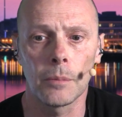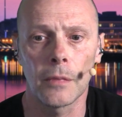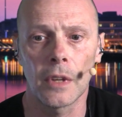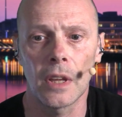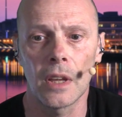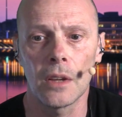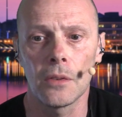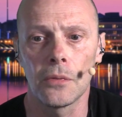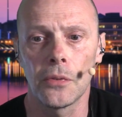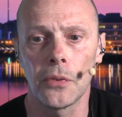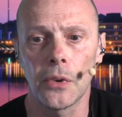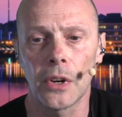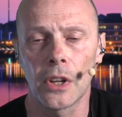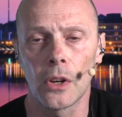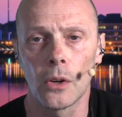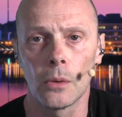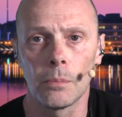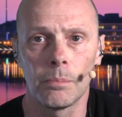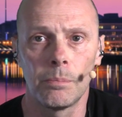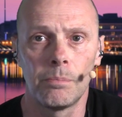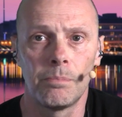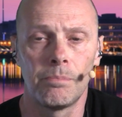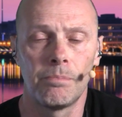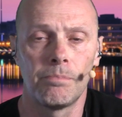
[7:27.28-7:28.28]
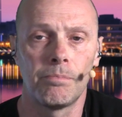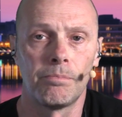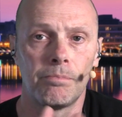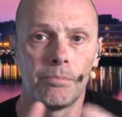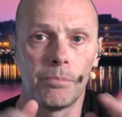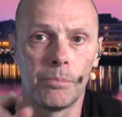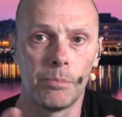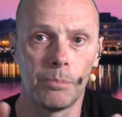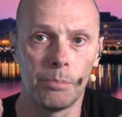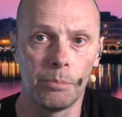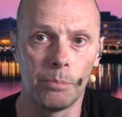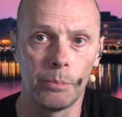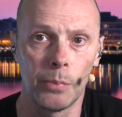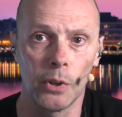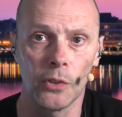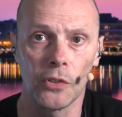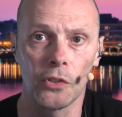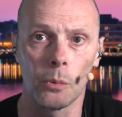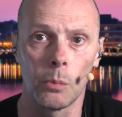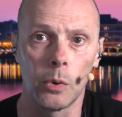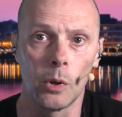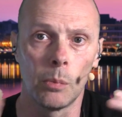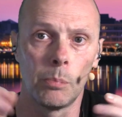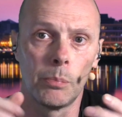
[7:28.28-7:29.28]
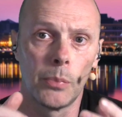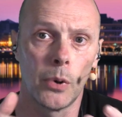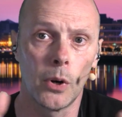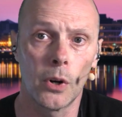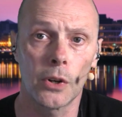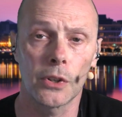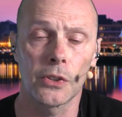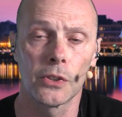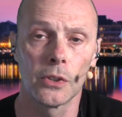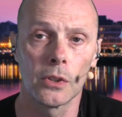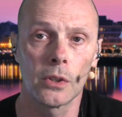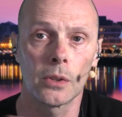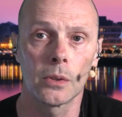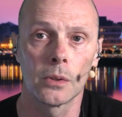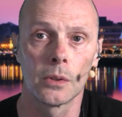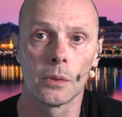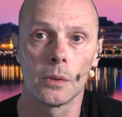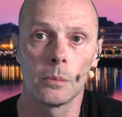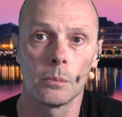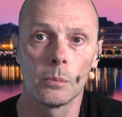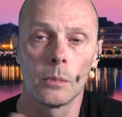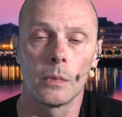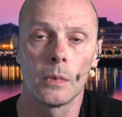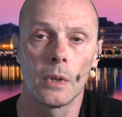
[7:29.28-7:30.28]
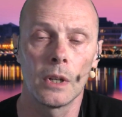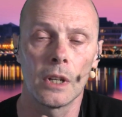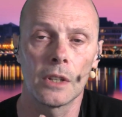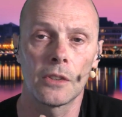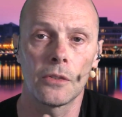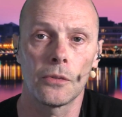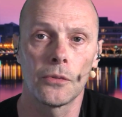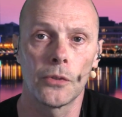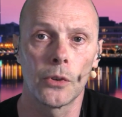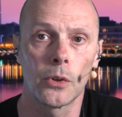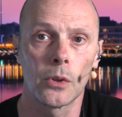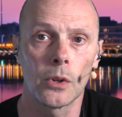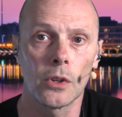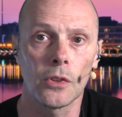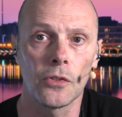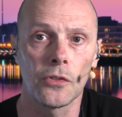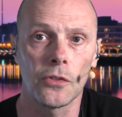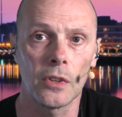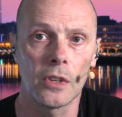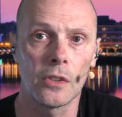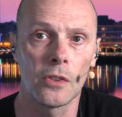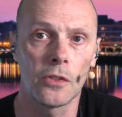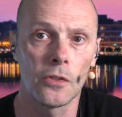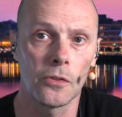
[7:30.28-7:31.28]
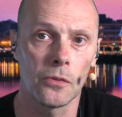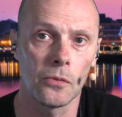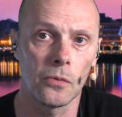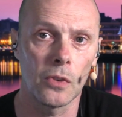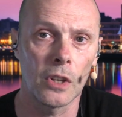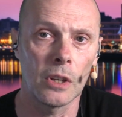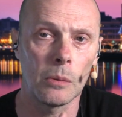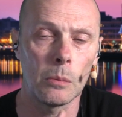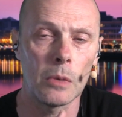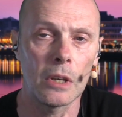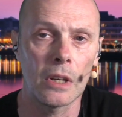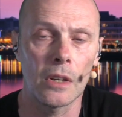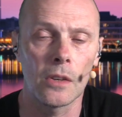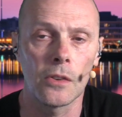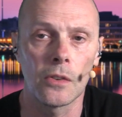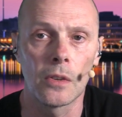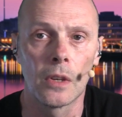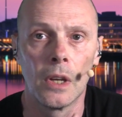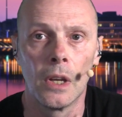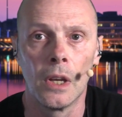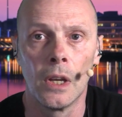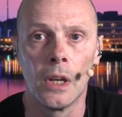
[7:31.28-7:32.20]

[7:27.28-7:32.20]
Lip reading: every possible partner, that for us it's vMix,